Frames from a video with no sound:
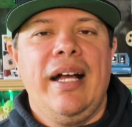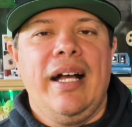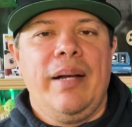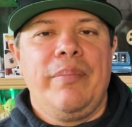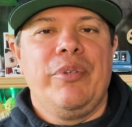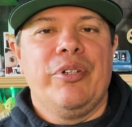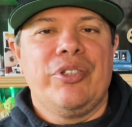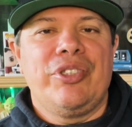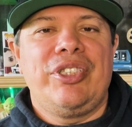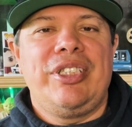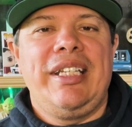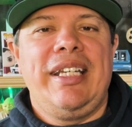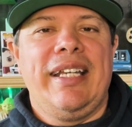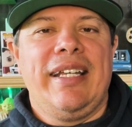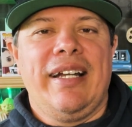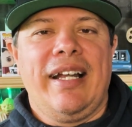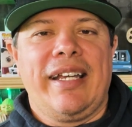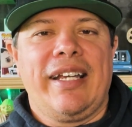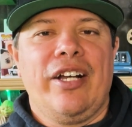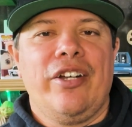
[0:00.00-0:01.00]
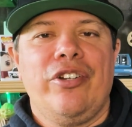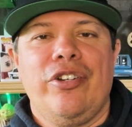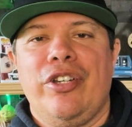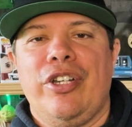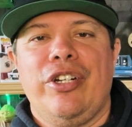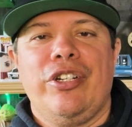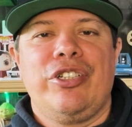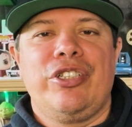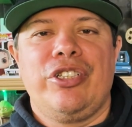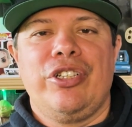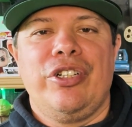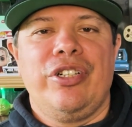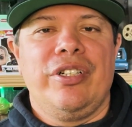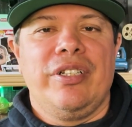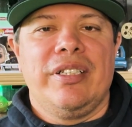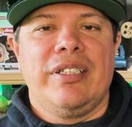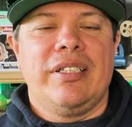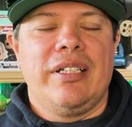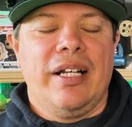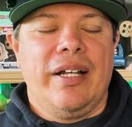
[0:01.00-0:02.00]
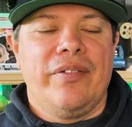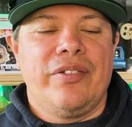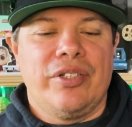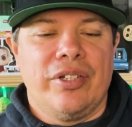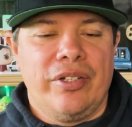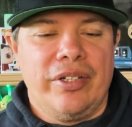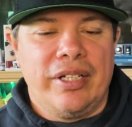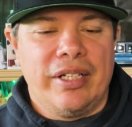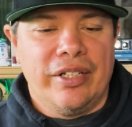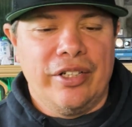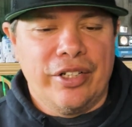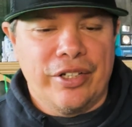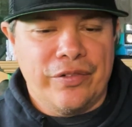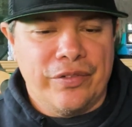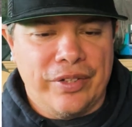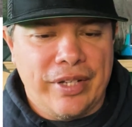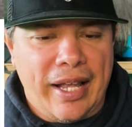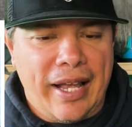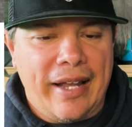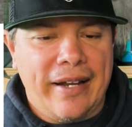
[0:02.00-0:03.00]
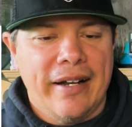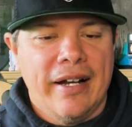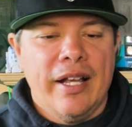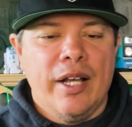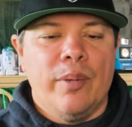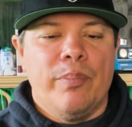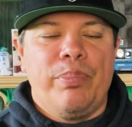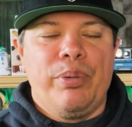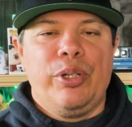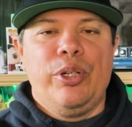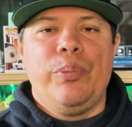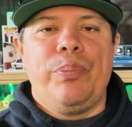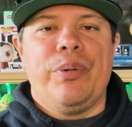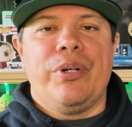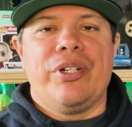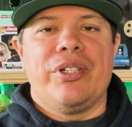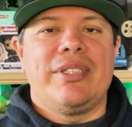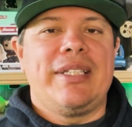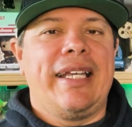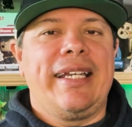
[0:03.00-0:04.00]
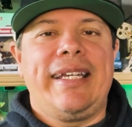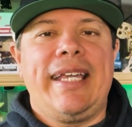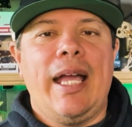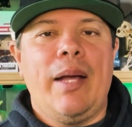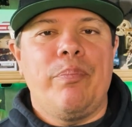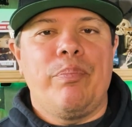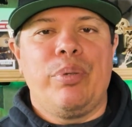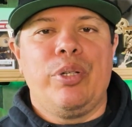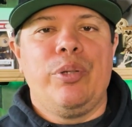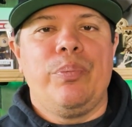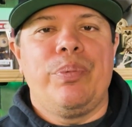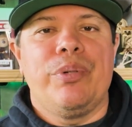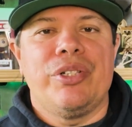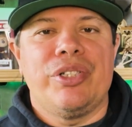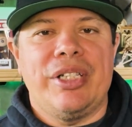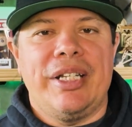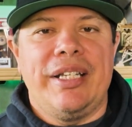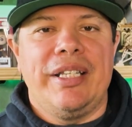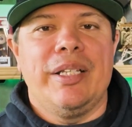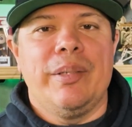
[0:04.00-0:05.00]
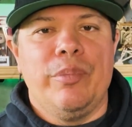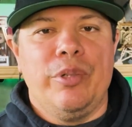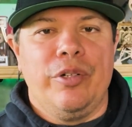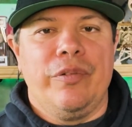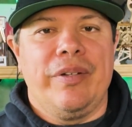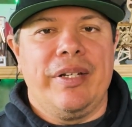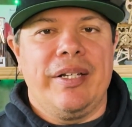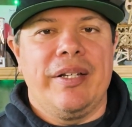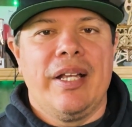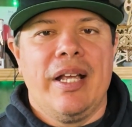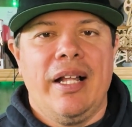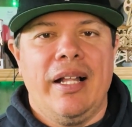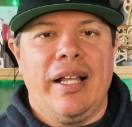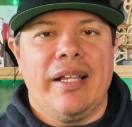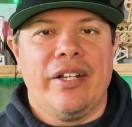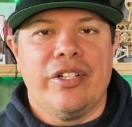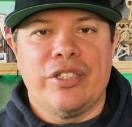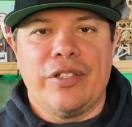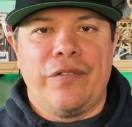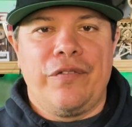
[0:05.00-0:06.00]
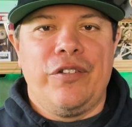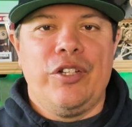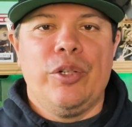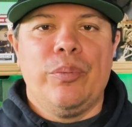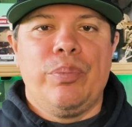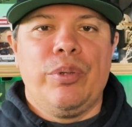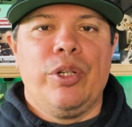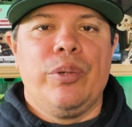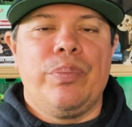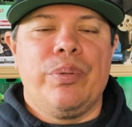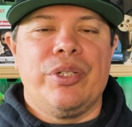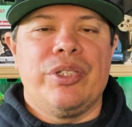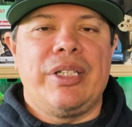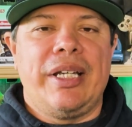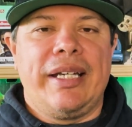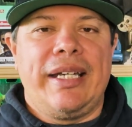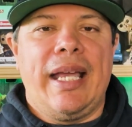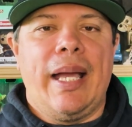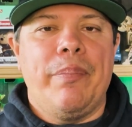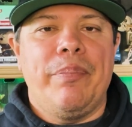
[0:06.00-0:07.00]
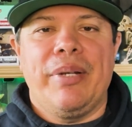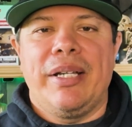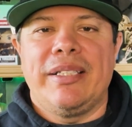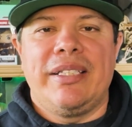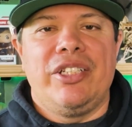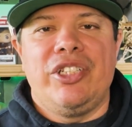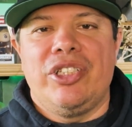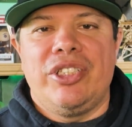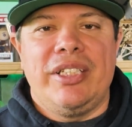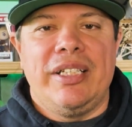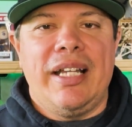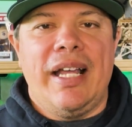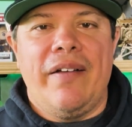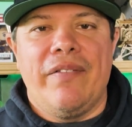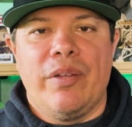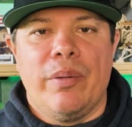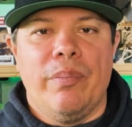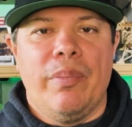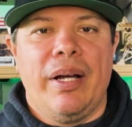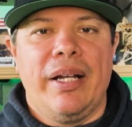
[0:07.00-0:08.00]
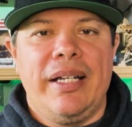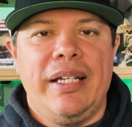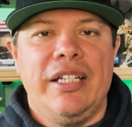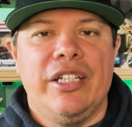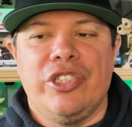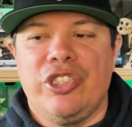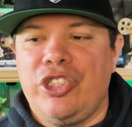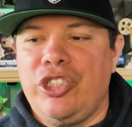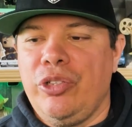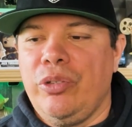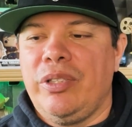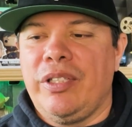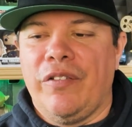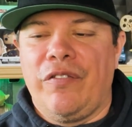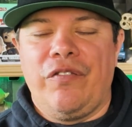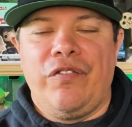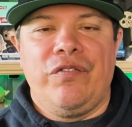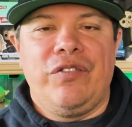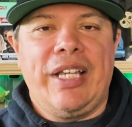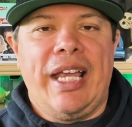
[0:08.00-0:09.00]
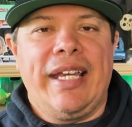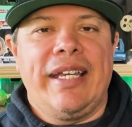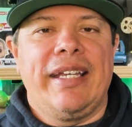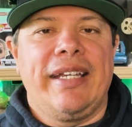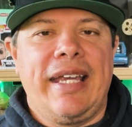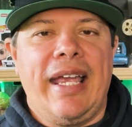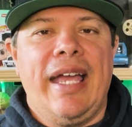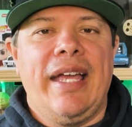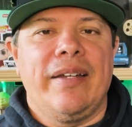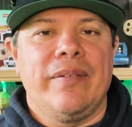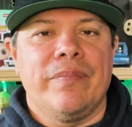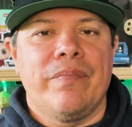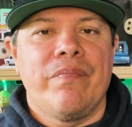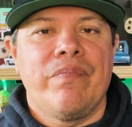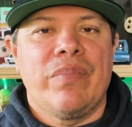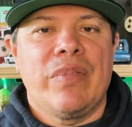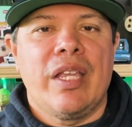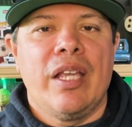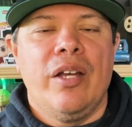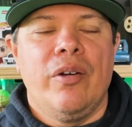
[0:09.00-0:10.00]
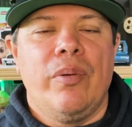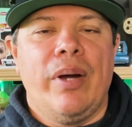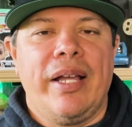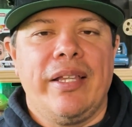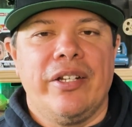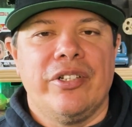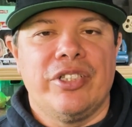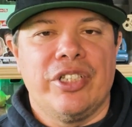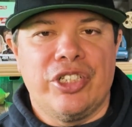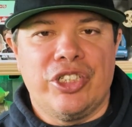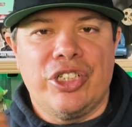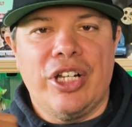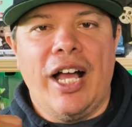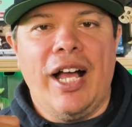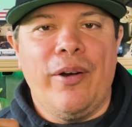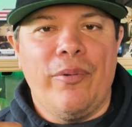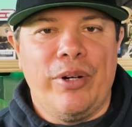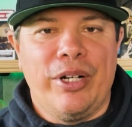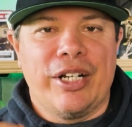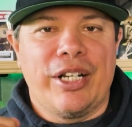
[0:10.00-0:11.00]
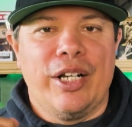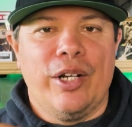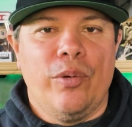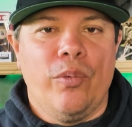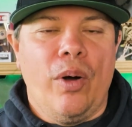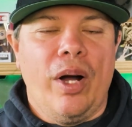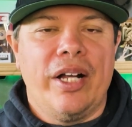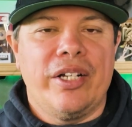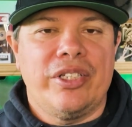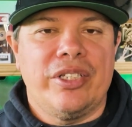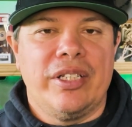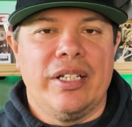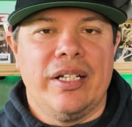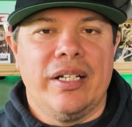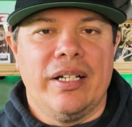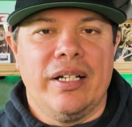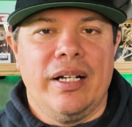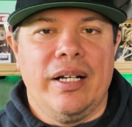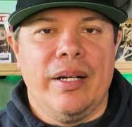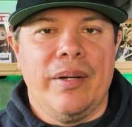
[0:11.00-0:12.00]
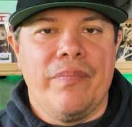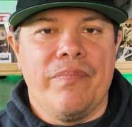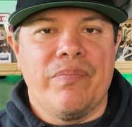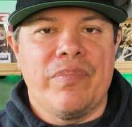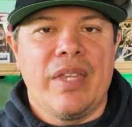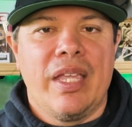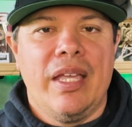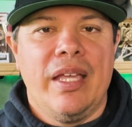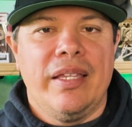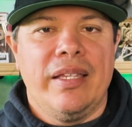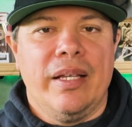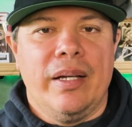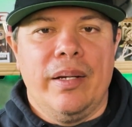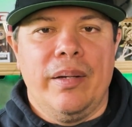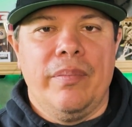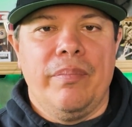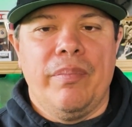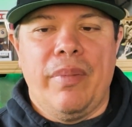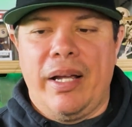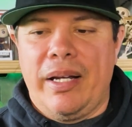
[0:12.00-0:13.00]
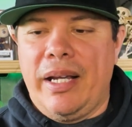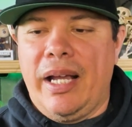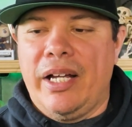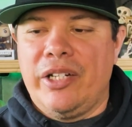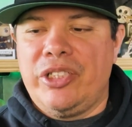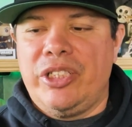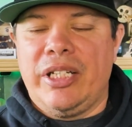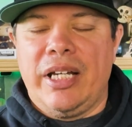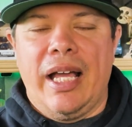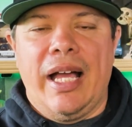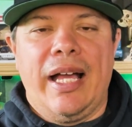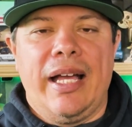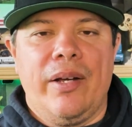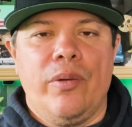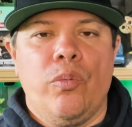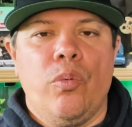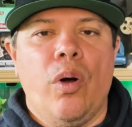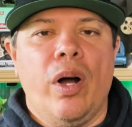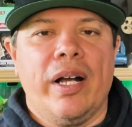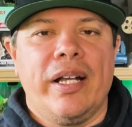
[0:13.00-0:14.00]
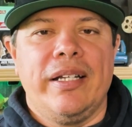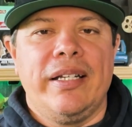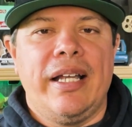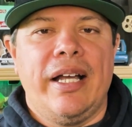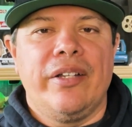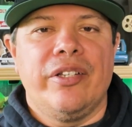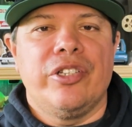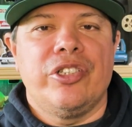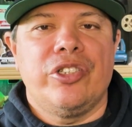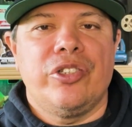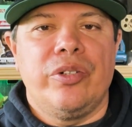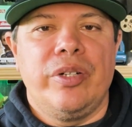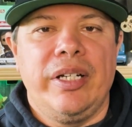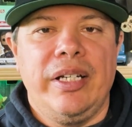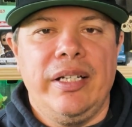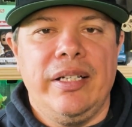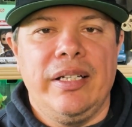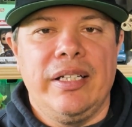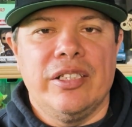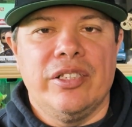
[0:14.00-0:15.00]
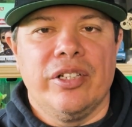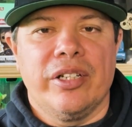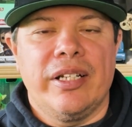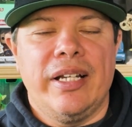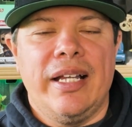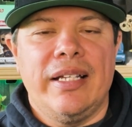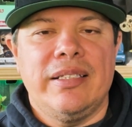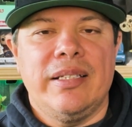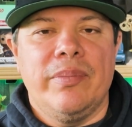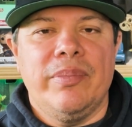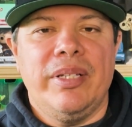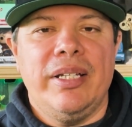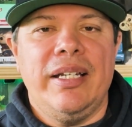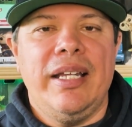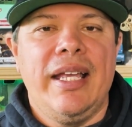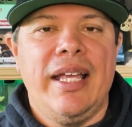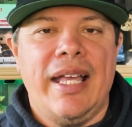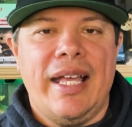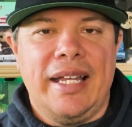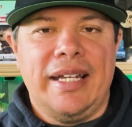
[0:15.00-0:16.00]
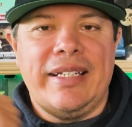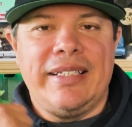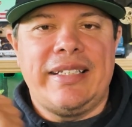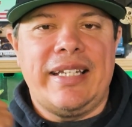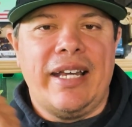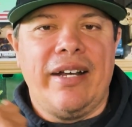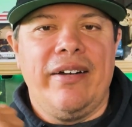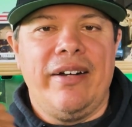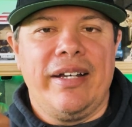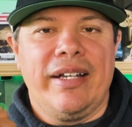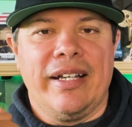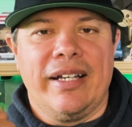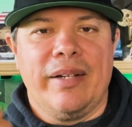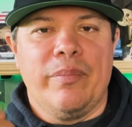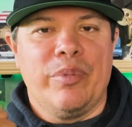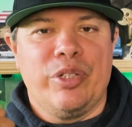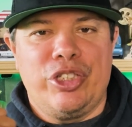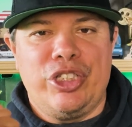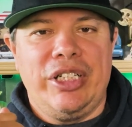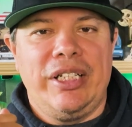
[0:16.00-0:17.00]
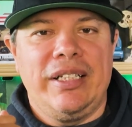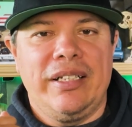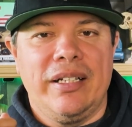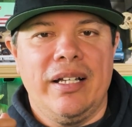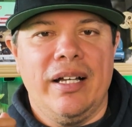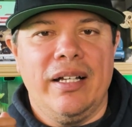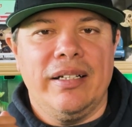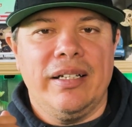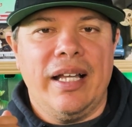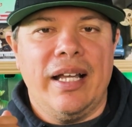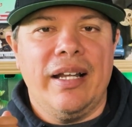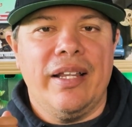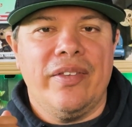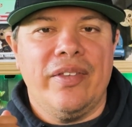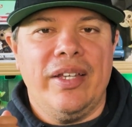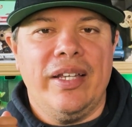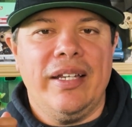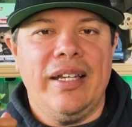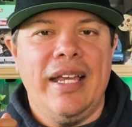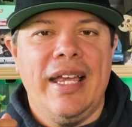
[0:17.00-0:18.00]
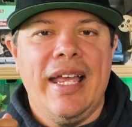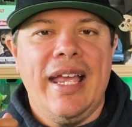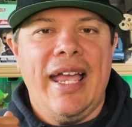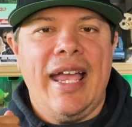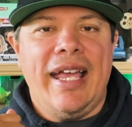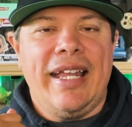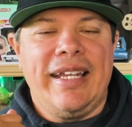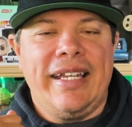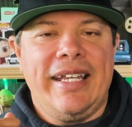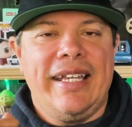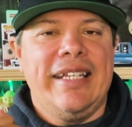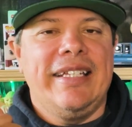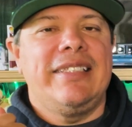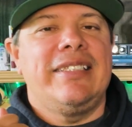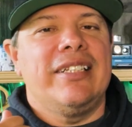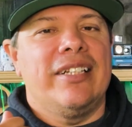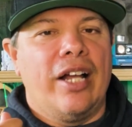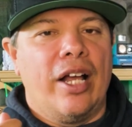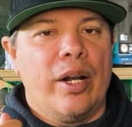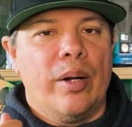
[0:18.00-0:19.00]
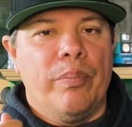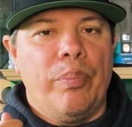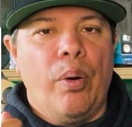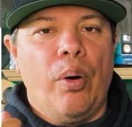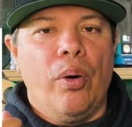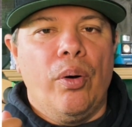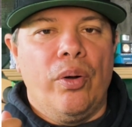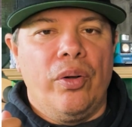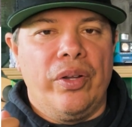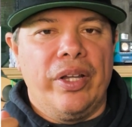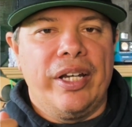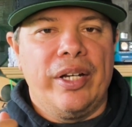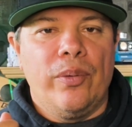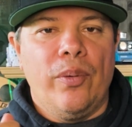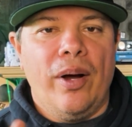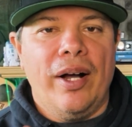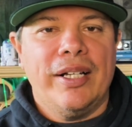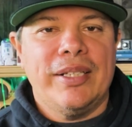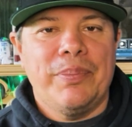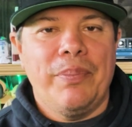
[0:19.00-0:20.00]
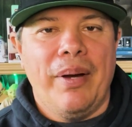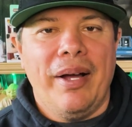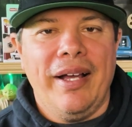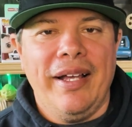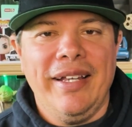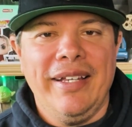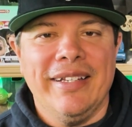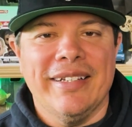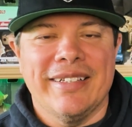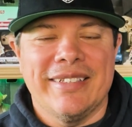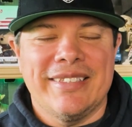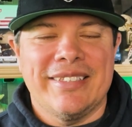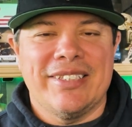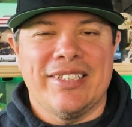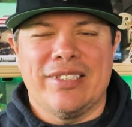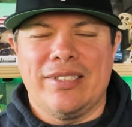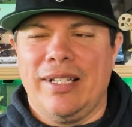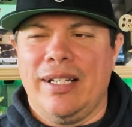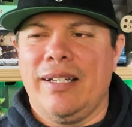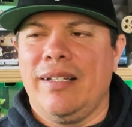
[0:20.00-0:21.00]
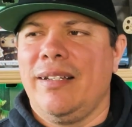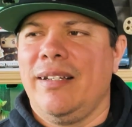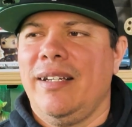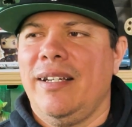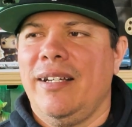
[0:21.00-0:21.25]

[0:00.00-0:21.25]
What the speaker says: You'll see it like under their shirt and stuff, so you could look for that. Bloopers, they kept bloopers in the movie. Like there's a few bloopers they kept because they just didn't have the money to shoot the take again. Right, there's a shot where you're gonna watch the mariachi guy walking down the street, and he's looking at something, and he's carrying a machine gun kind of thing, and he hits it on a pole that he walks by, and it's just like,